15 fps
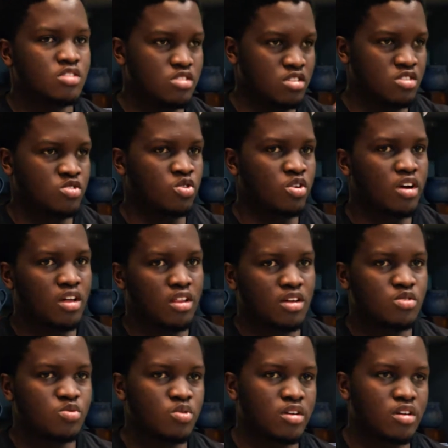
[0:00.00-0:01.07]
it's growing
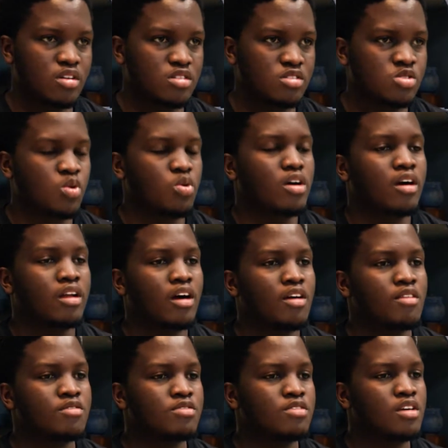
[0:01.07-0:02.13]
that way, so we can
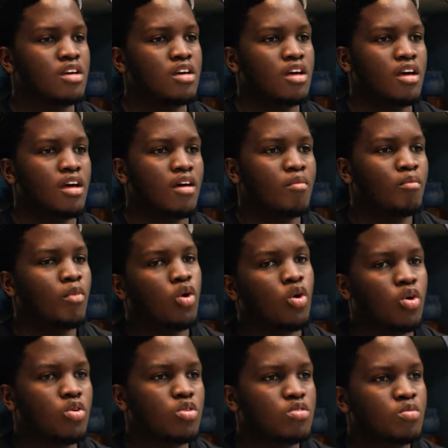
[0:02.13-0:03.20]
have
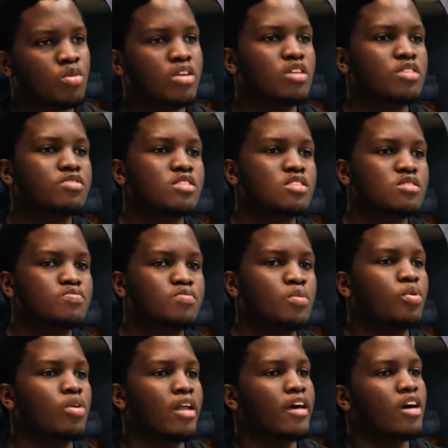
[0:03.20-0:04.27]
more more different
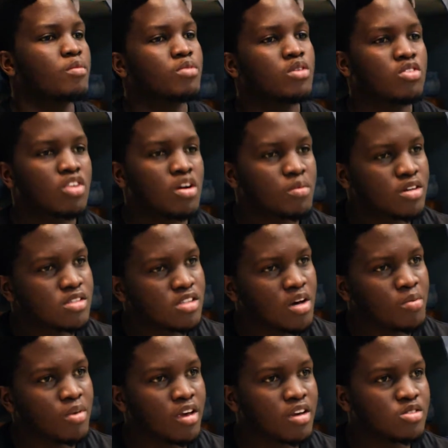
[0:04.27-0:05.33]
people like programmers
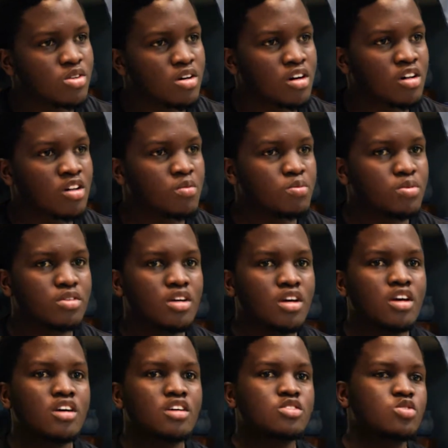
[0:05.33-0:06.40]
coming in to help.
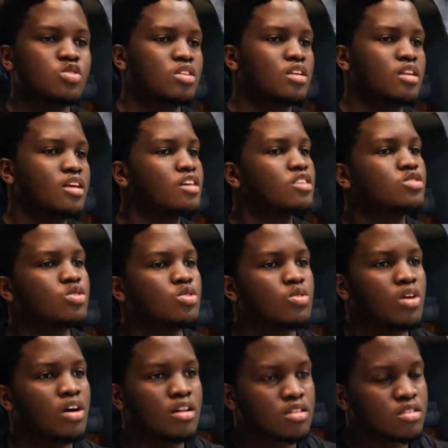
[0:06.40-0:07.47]
So the digital
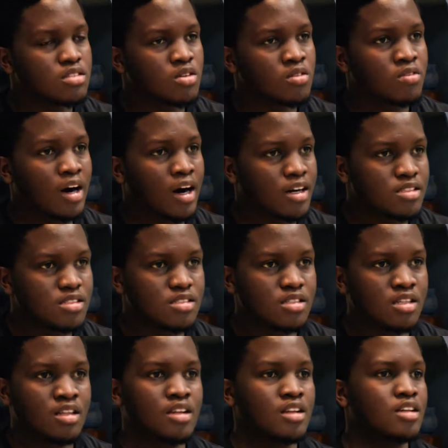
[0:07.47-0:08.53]
world of art
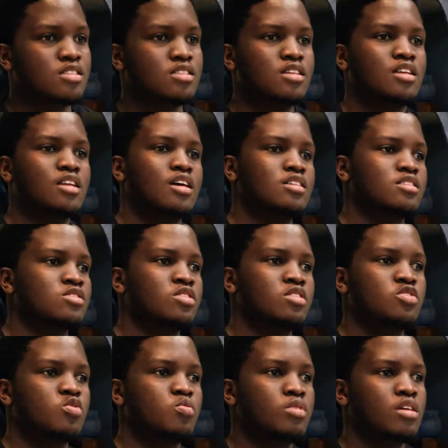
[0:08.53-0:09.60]
in the next 10 years is going
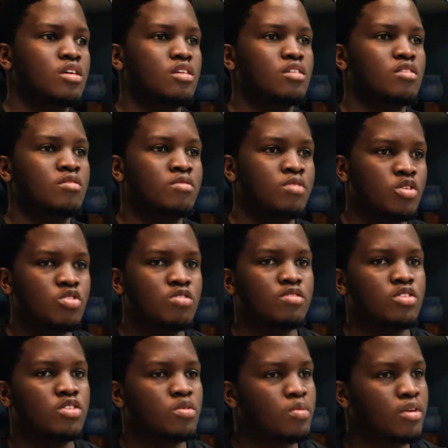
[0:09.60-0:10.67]
to be very,
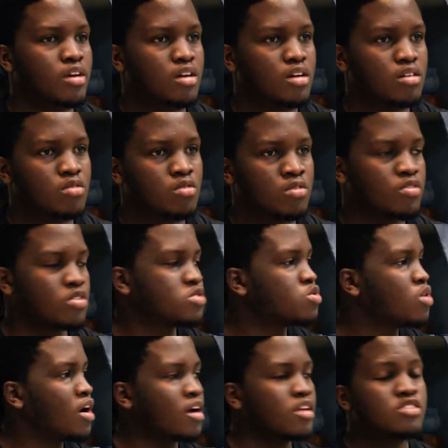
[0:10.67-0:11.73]
very big. We've
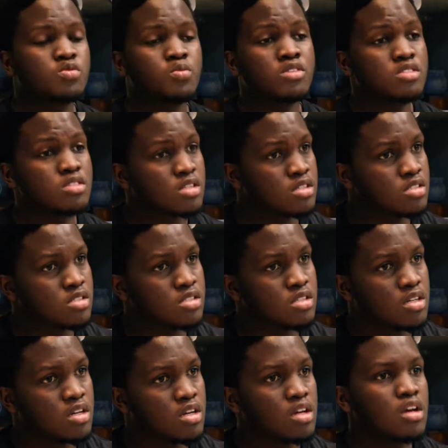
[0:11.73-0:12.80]
also had sponsors
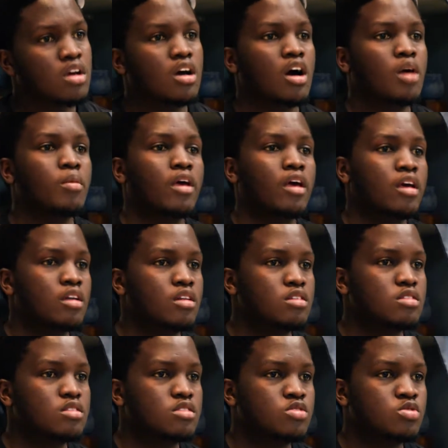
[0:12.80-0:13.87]
coming in
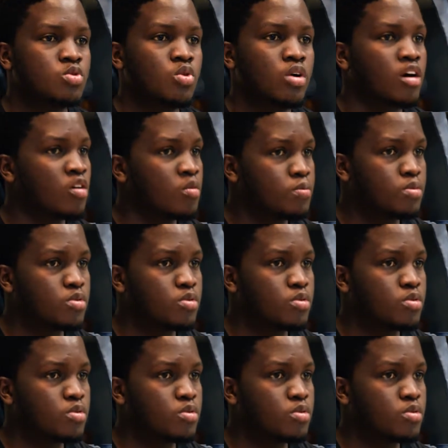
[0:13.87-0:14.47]
to help